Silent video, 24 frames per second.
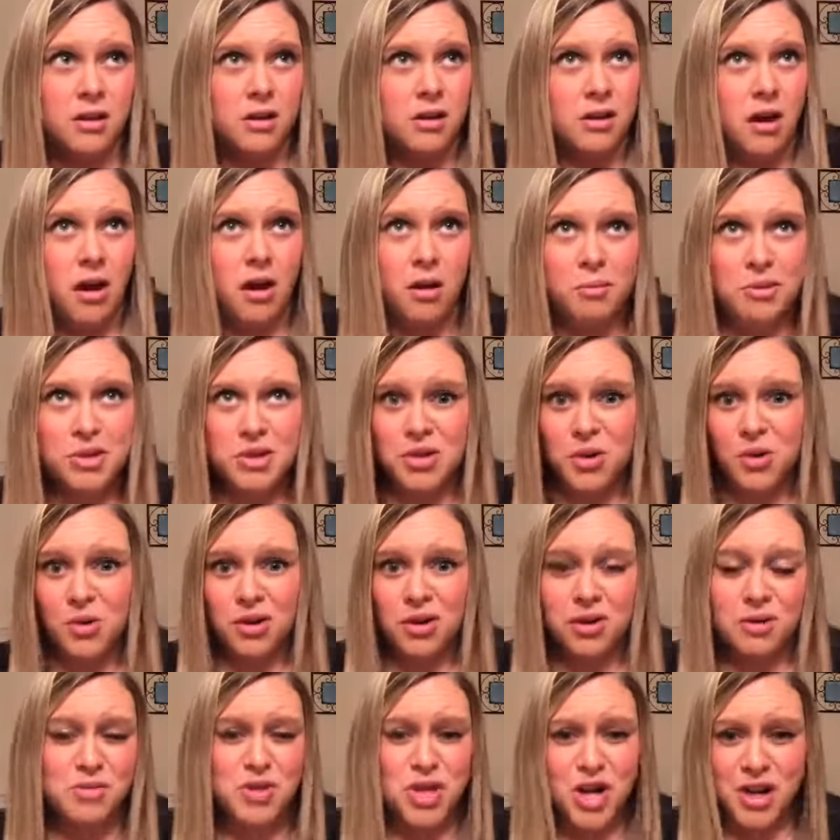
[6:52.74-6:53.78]
almond
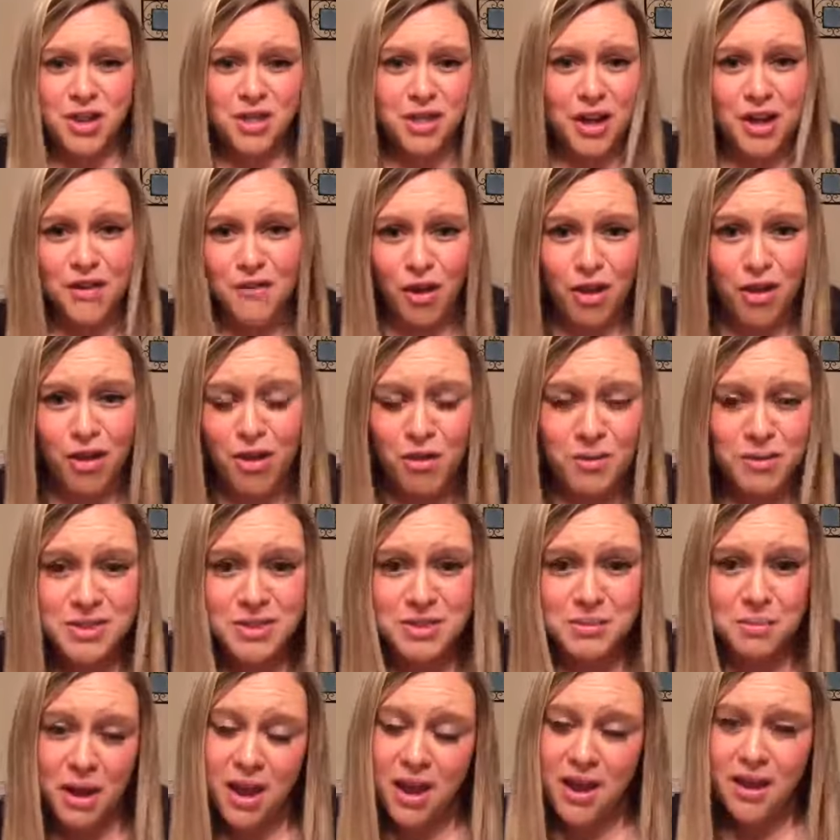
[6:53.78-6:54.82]
oil, I'm trying to think of all the other
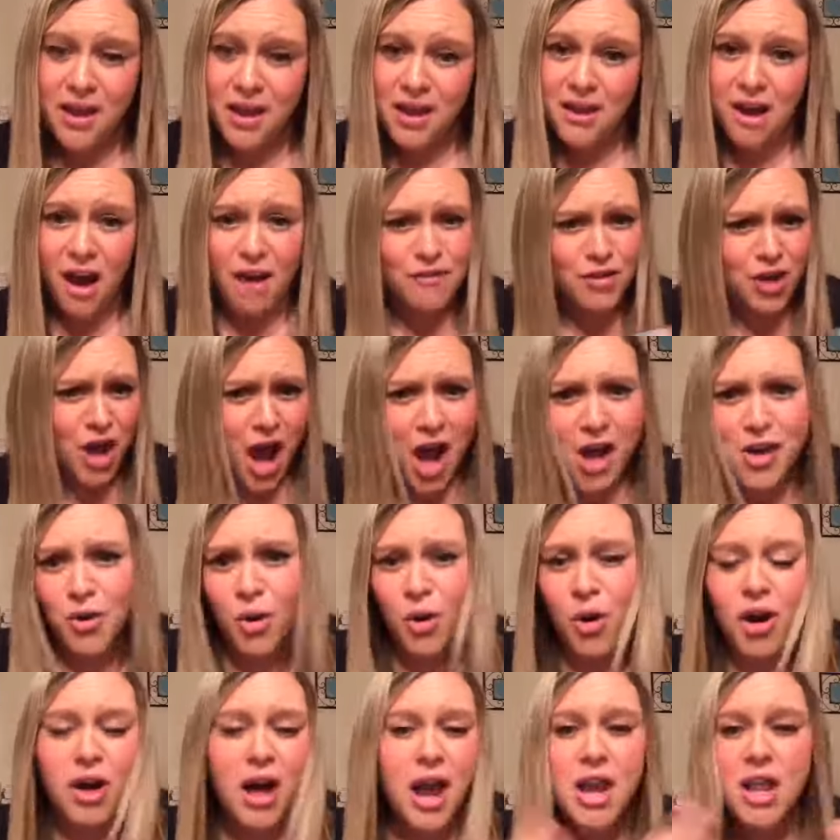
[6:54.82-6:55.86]
ones, my avocado
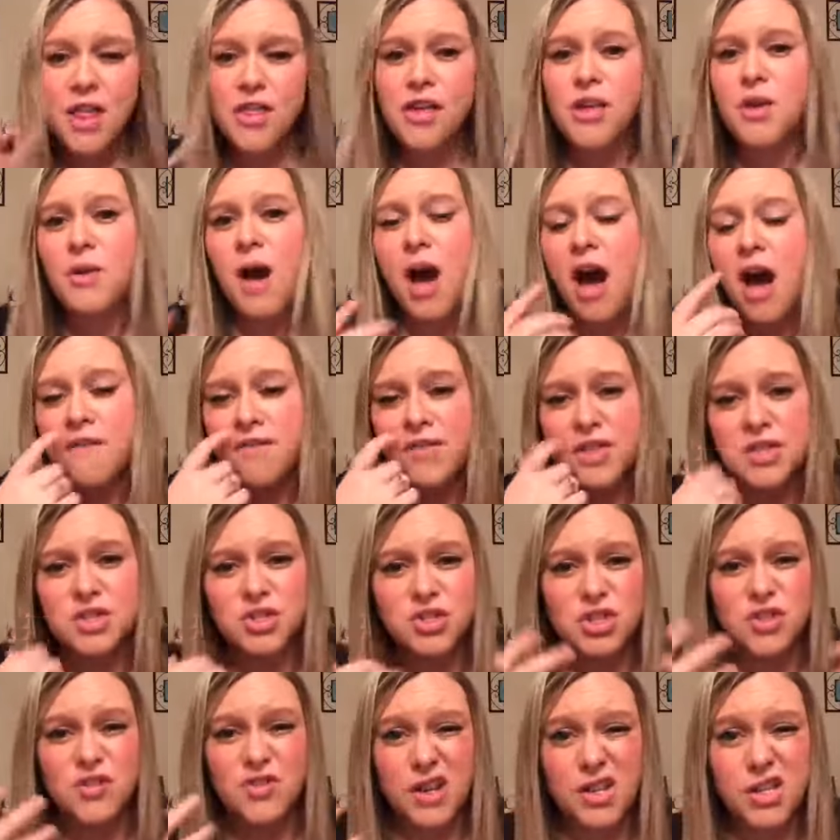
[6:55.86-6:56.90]
oil, anything you have that's
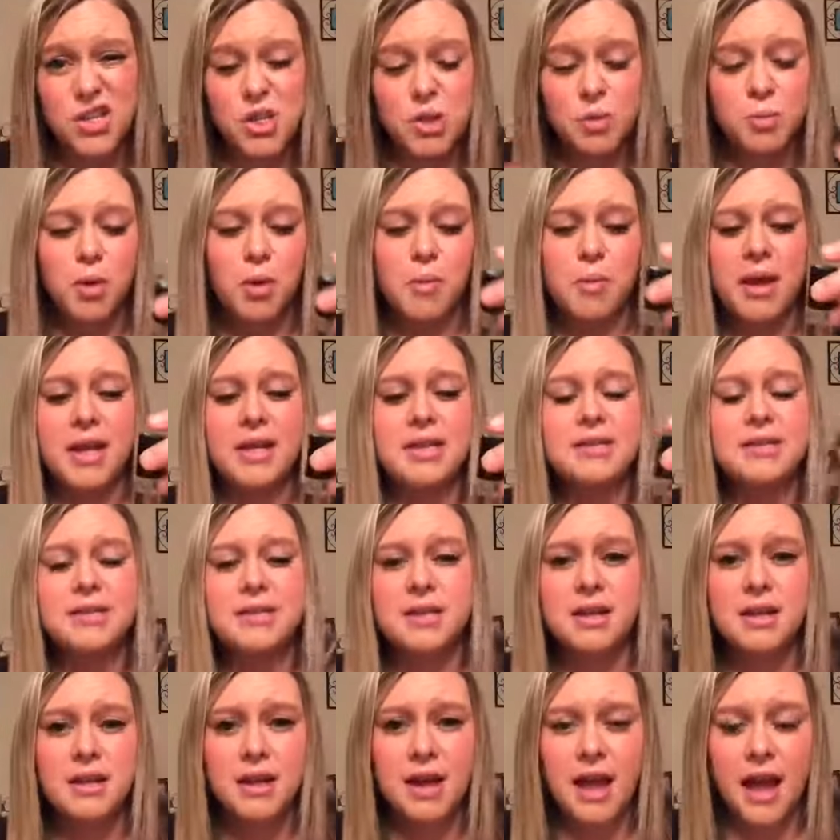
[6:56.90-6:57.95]
just vegetable based.